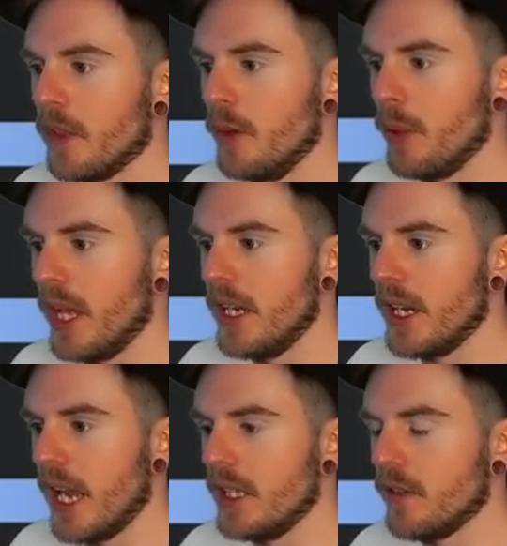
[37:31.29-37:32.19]
You're playing
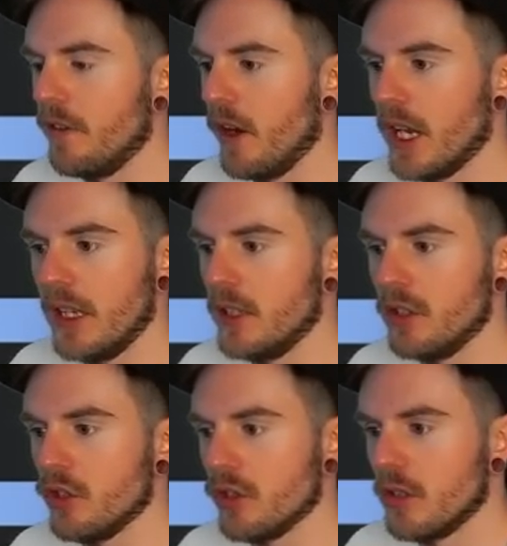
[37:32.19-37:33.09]
against fucking
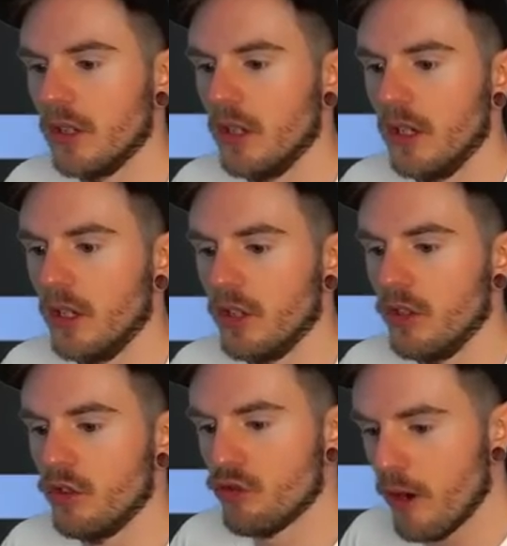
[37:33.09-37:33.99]
just
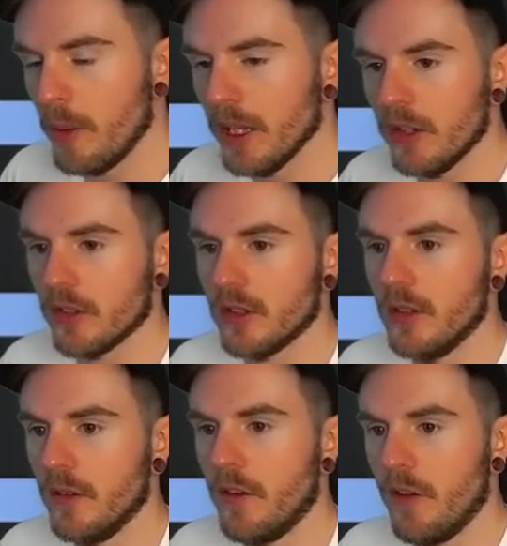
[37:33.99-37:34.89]
dribblers
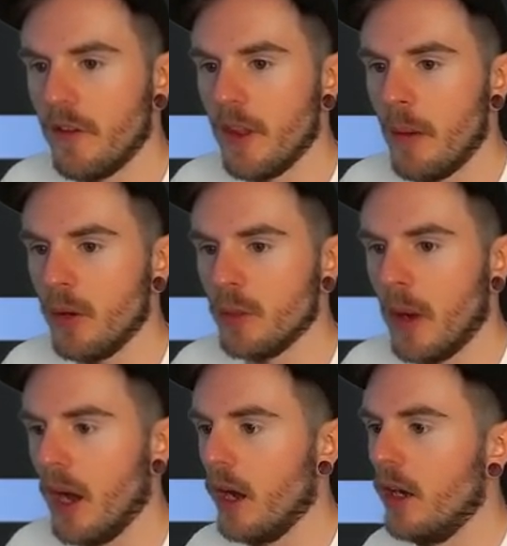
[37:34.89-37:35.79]
for, for the most
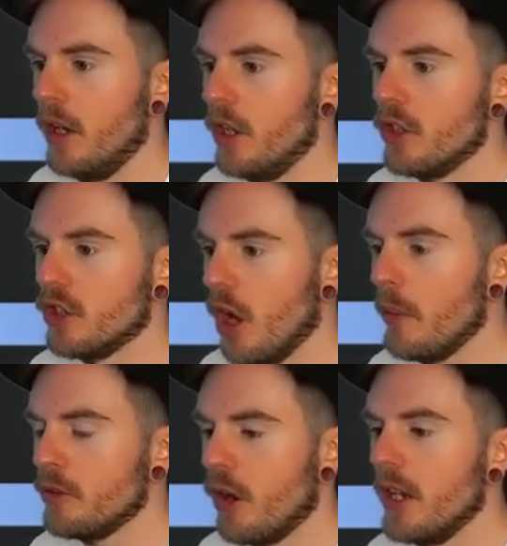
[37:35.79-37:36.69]
part.
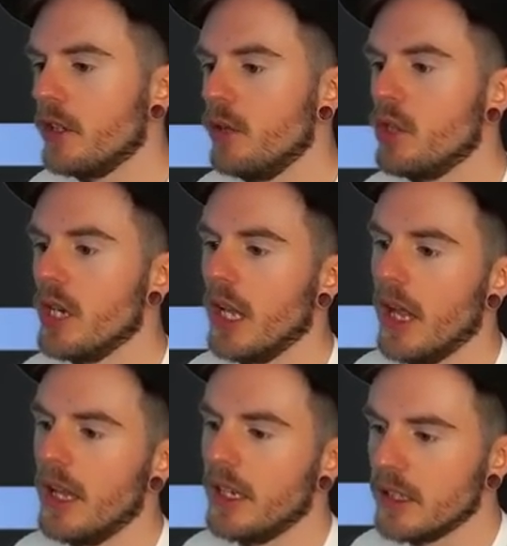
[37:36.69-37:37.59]
Stop trying to do shit
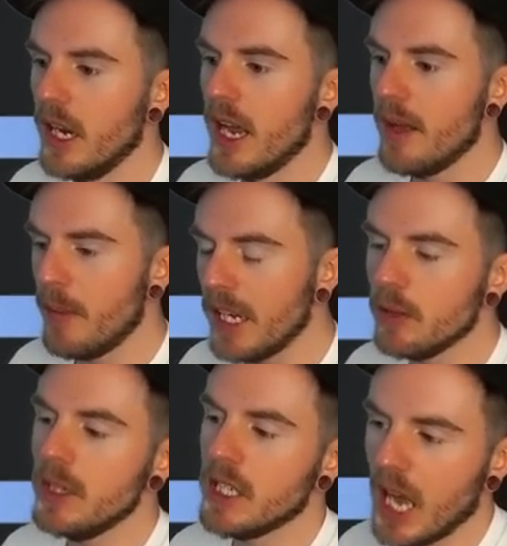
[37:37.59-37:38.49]
like this. It
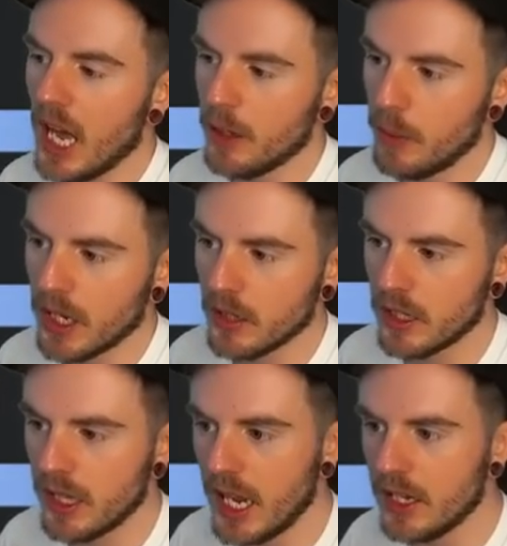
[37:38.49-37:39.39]
makes me sad because
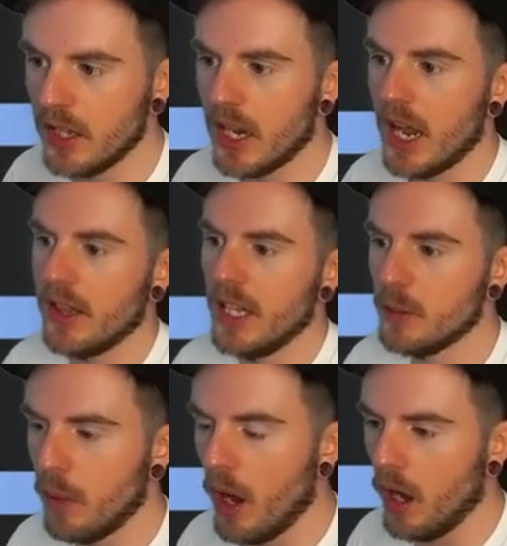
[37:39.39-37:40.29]
at the end of the day, this
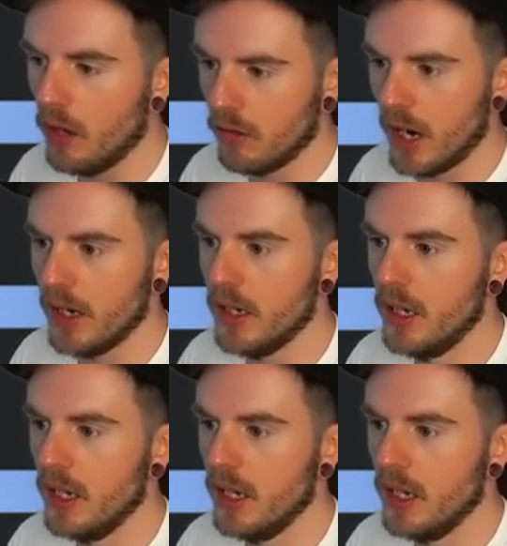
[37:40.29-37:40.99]
part, right?